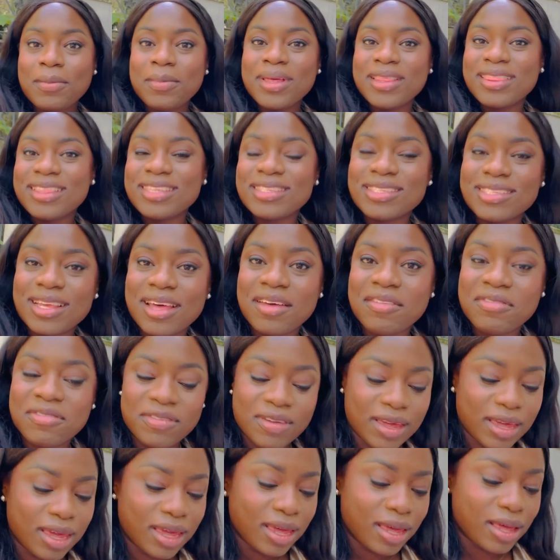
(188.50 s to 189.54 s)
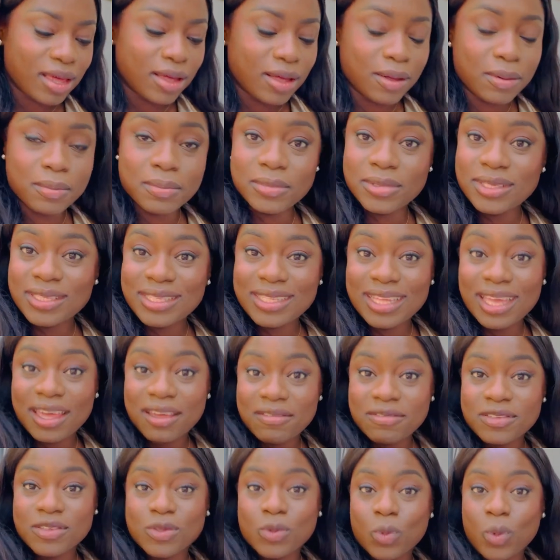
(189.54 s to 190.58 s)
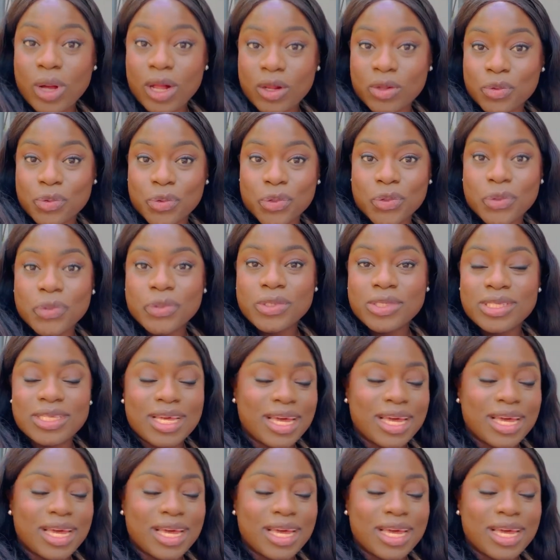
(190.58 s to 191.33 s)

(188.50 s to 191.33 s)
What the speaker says: This cafe, Steph's Wild Roots,